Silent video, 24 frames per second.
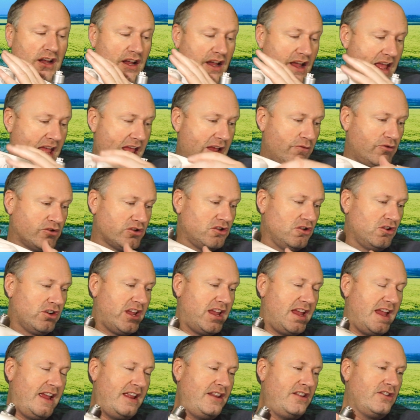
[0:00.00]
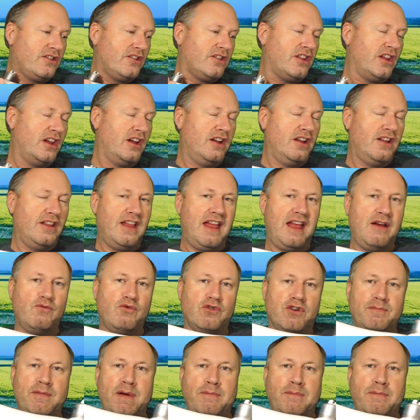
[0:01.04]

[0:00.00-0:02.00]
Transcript: It was looking that it wouldn't be